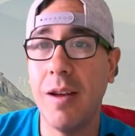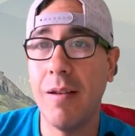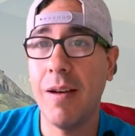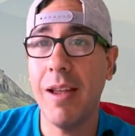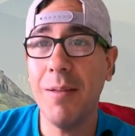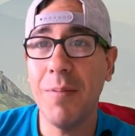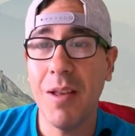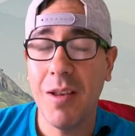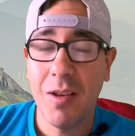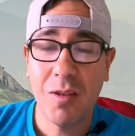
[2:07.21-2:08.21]
All right.
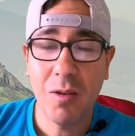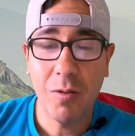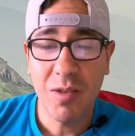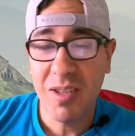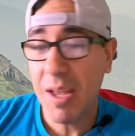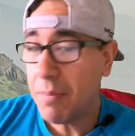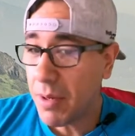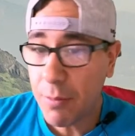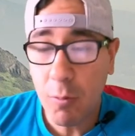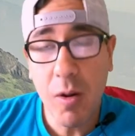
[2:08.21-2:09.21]
So step
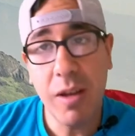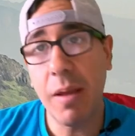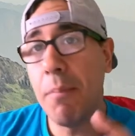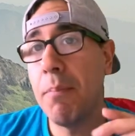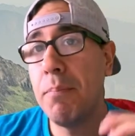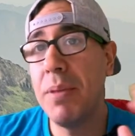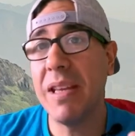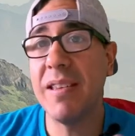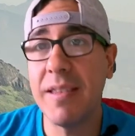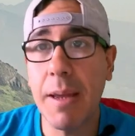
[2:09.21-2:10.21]
number one,
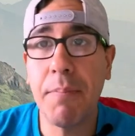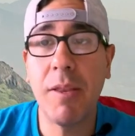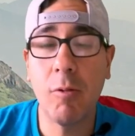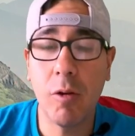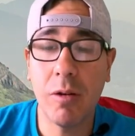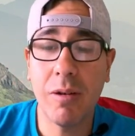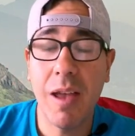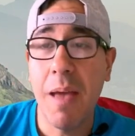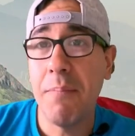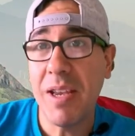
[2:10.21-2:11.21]
biggest step in the world.
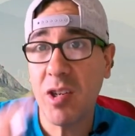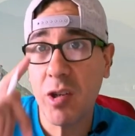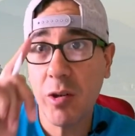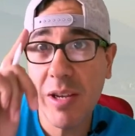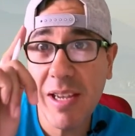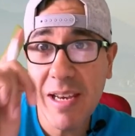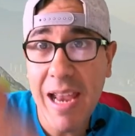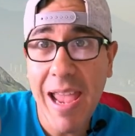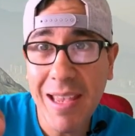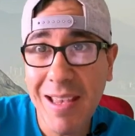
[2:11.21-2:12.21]
Make sure you hit
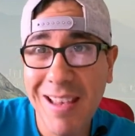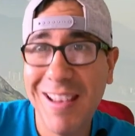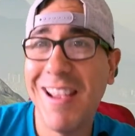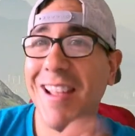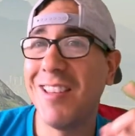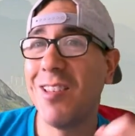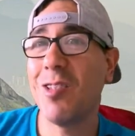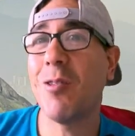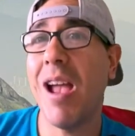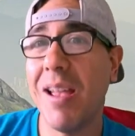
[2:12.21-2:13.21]
like and
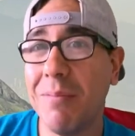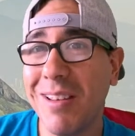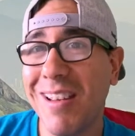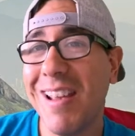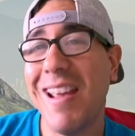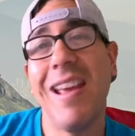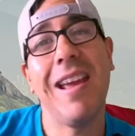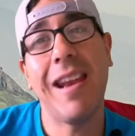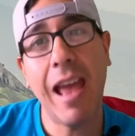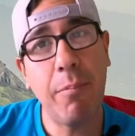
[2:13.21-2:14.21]
subscribe
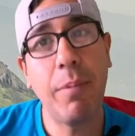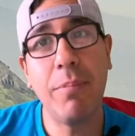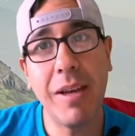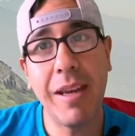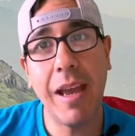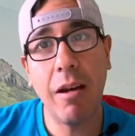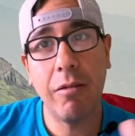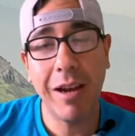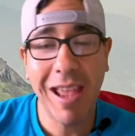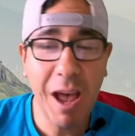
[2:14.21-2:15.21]
and help a buddy out,
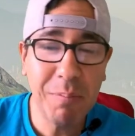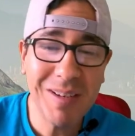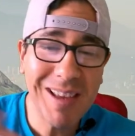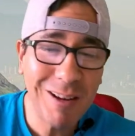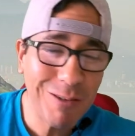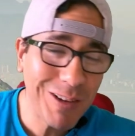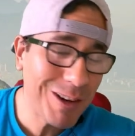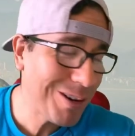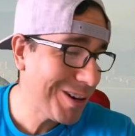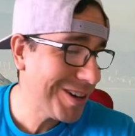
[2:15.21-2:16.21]
right? Help us out over
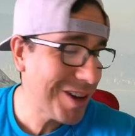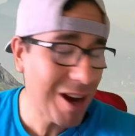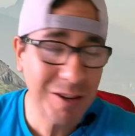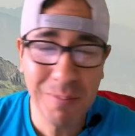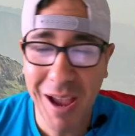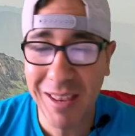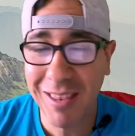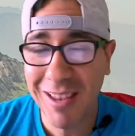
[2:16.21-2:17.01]
here Dr. Math.